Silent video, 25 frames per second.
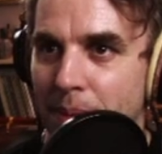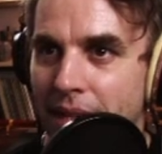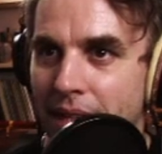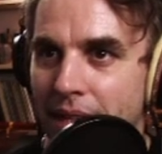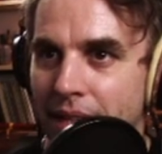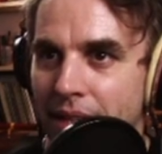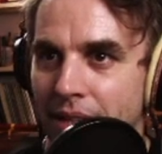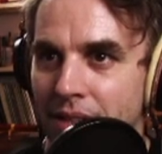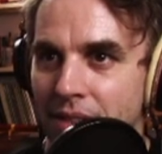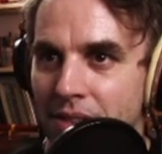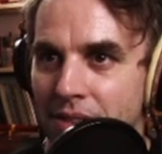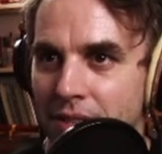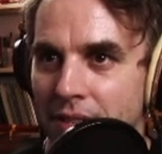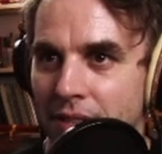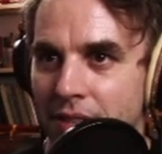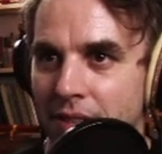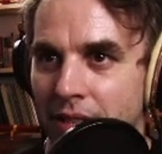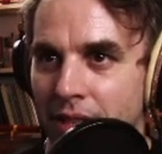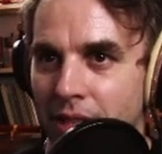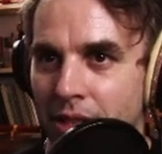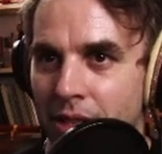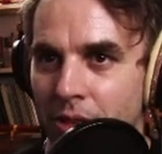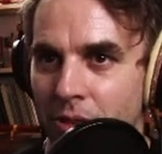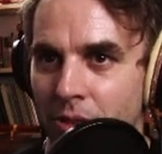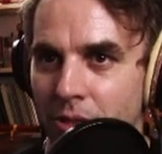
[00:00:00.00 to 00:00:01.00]
black has
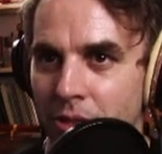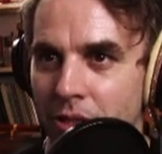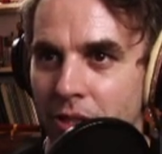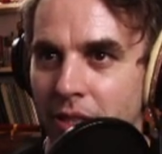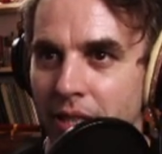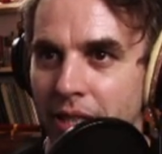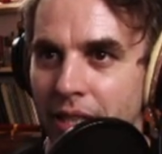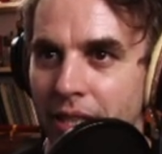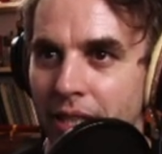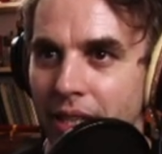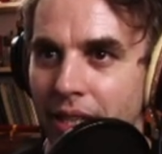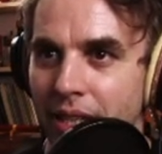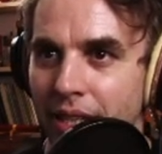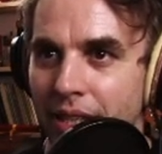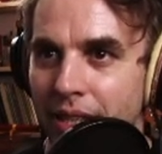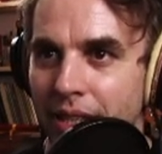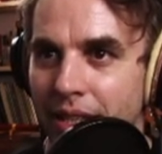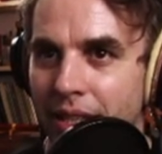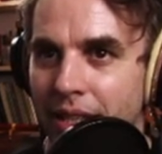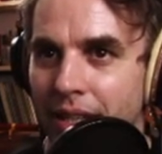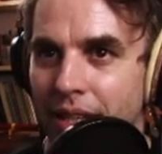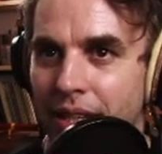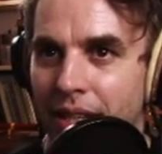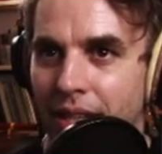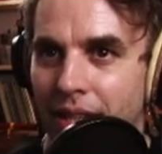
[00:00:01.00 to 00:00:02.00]
this enclosure here,
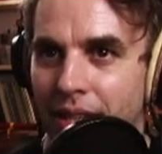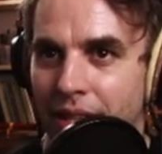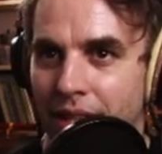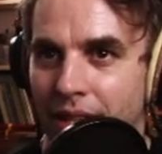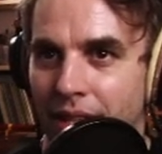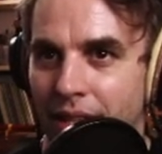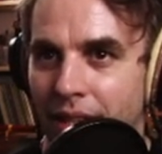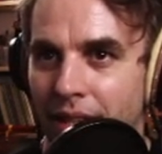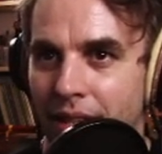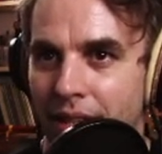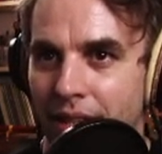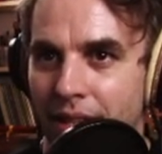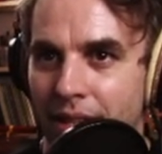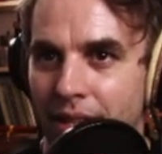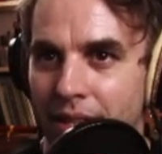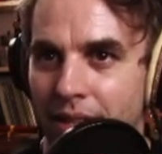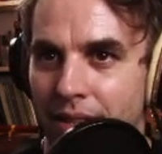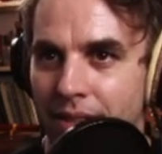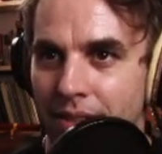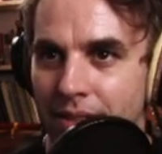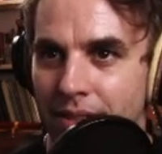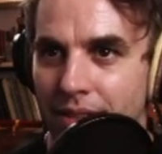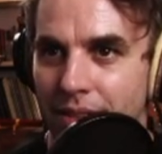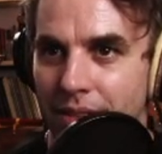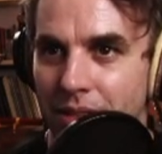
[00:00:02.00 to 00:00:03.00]

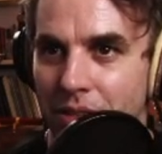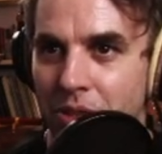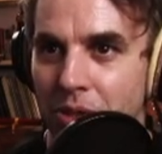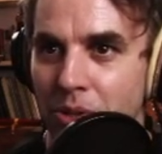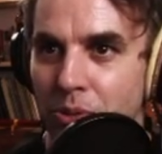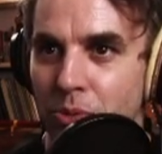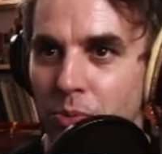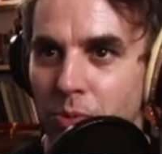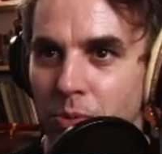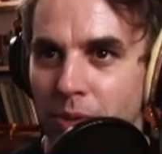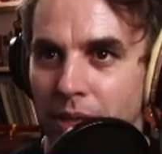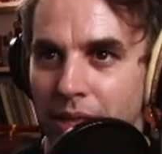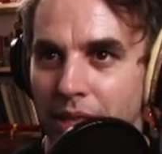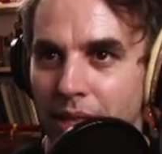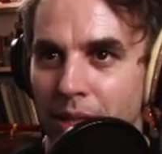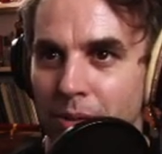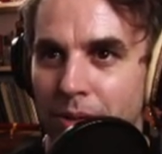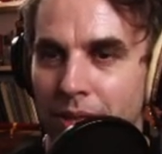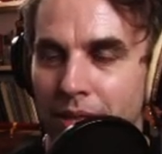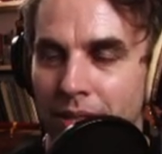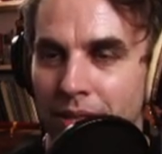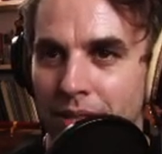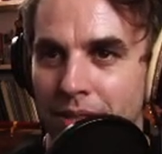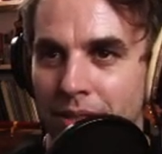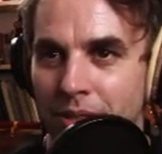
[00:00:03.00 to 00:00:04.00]
and you really
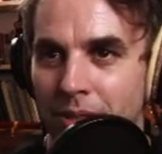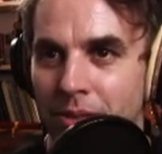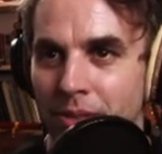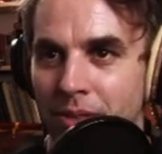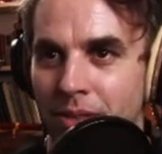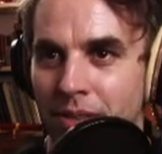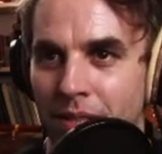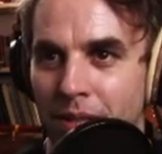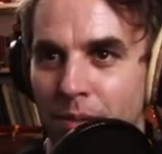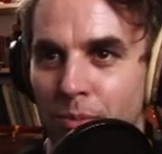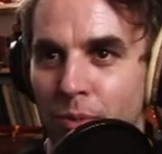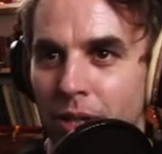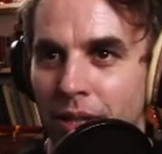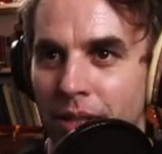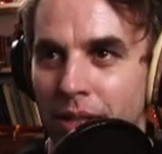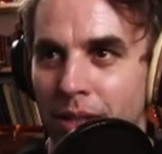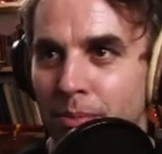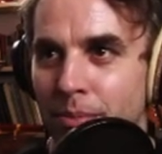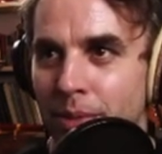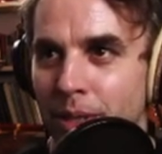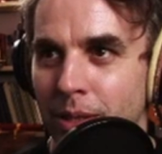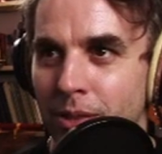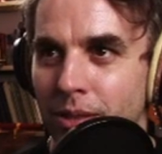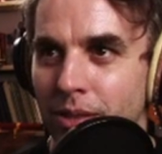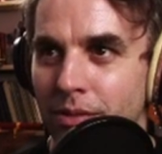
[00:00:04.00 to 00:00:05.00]
want to stone somewhere in
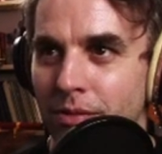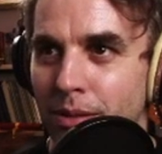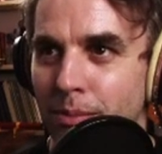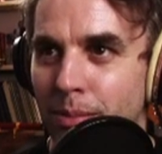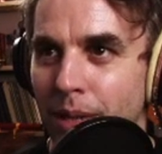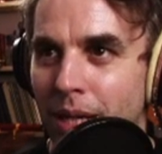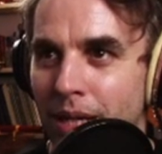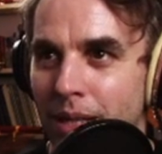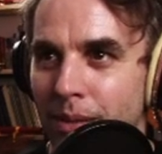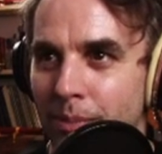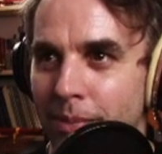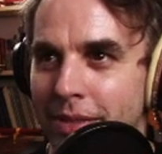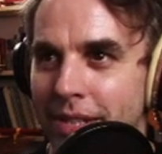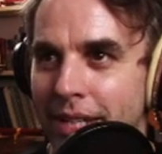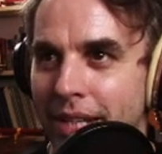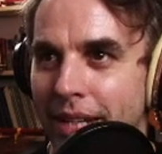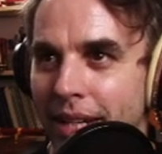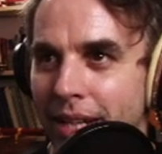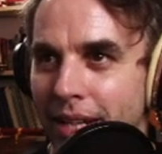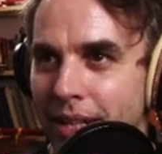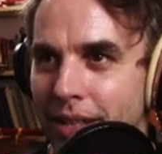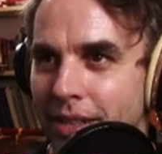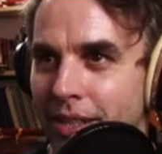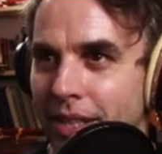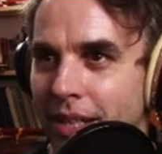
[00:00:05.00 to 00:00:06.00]
the middle of the bottom
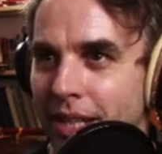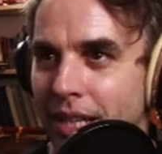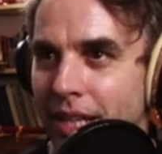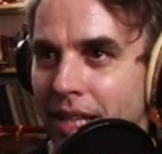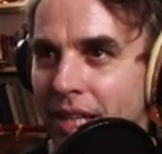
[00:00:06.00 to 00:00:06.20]
side,